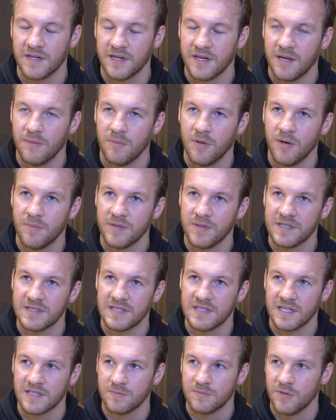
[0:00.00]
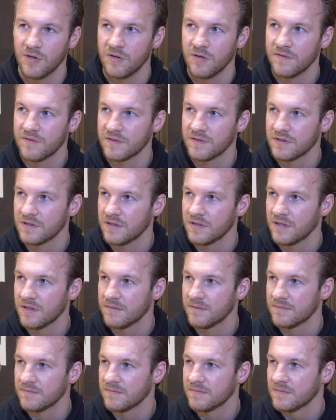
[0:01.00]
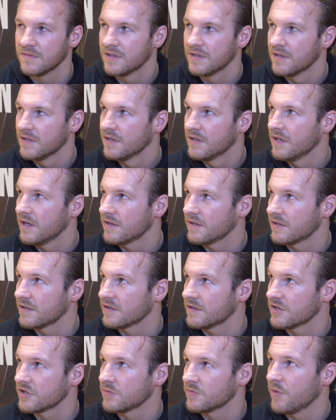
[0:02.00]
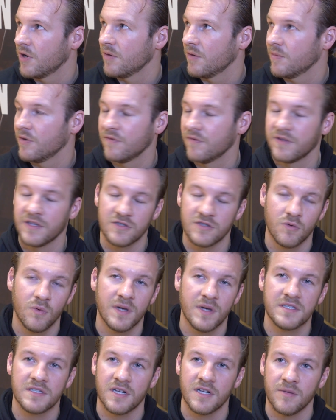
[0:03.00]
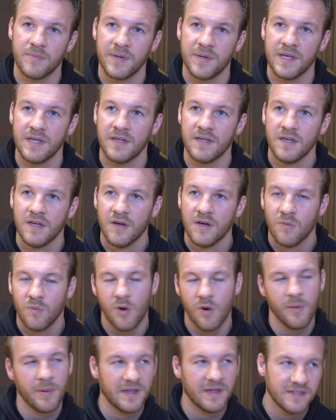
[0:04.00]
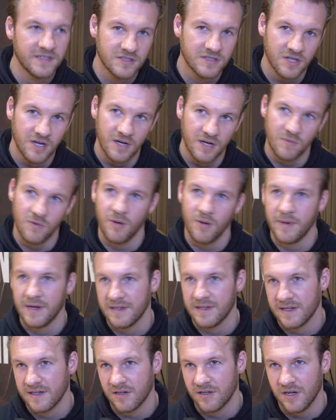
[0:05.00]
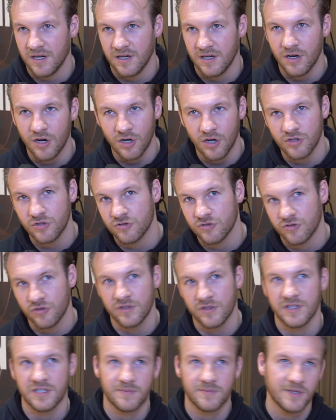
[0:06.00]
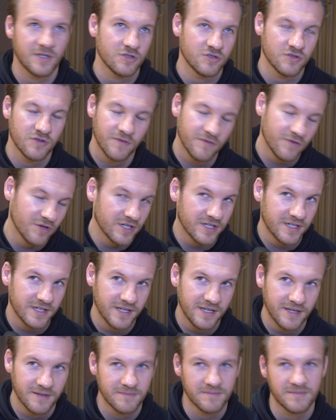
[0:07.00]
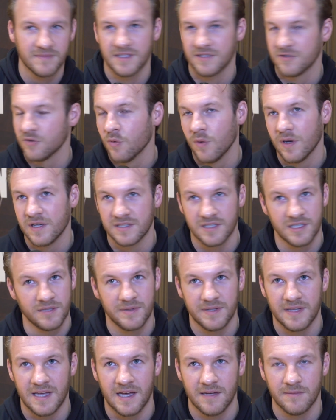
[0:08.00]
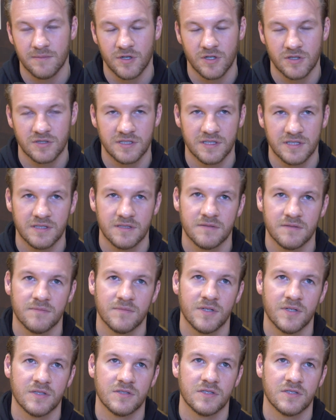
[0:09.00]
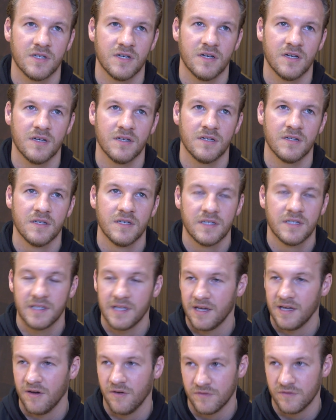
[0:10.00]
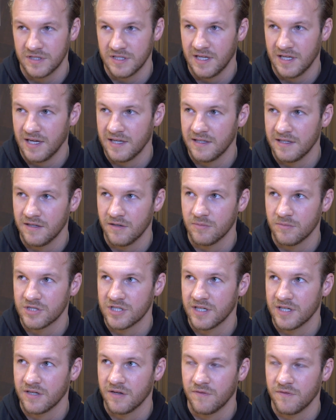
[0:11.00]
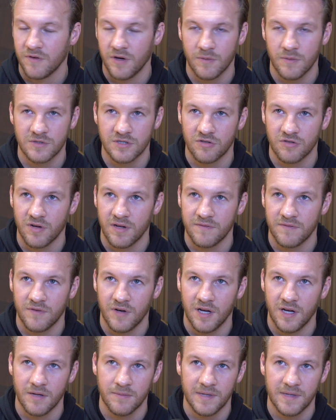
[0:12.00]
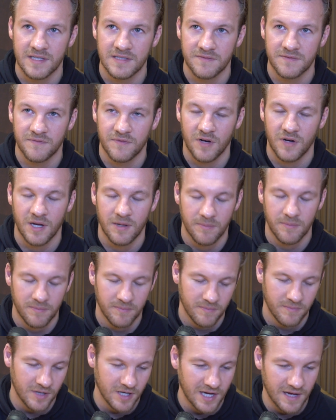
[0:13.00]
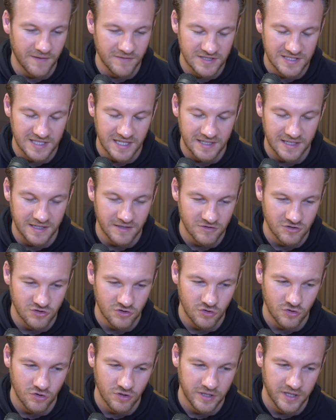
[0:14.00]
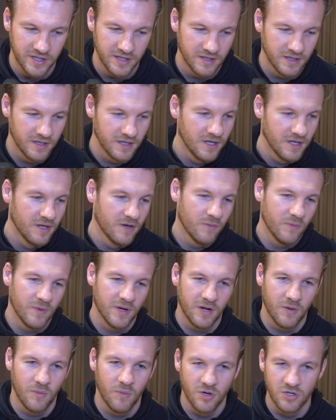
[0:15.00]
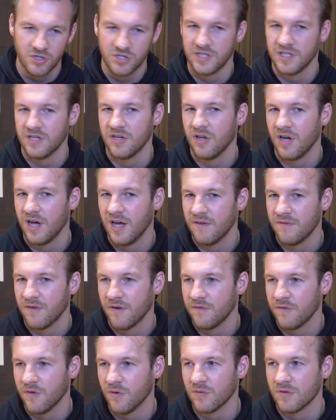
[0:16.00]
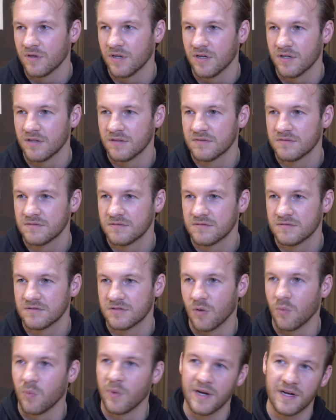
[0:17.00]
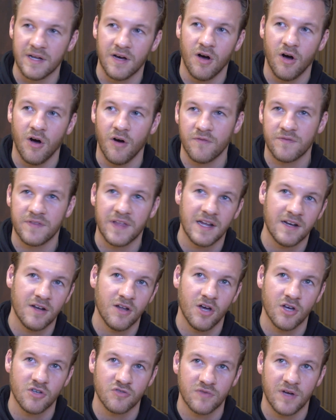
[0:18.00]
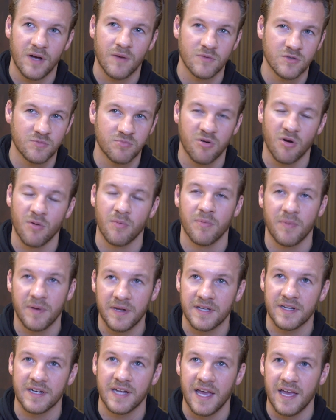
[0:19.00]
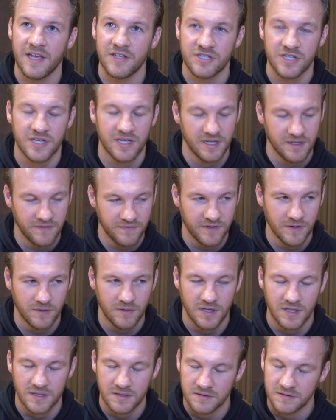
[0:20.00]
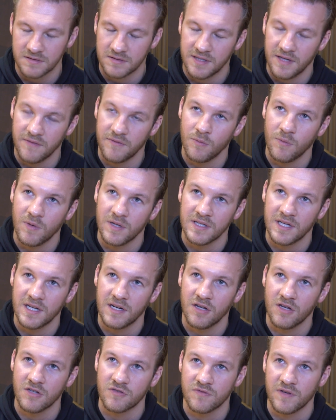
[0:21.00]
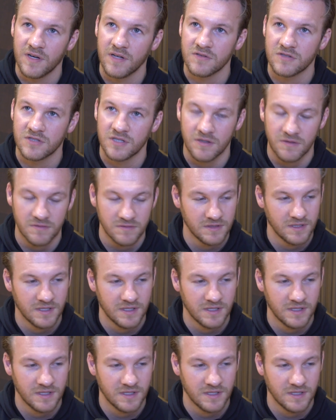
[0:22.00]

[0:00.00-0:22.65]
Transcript: that that might be his next move. And um, I think it's a smart move. There's always going to be, what about this guy? What about that guy? Oh, you're doing this because you're avoiding him. There's always going to be that in boxing. But uh, yeah, obviously the Haney Lomachenko fight was a great fight, amazing fight. I haven't sat down and scored it. When I watched it live, I thought that the winner of that last round was probably going to edge it, and I felt like Devin won that last round. So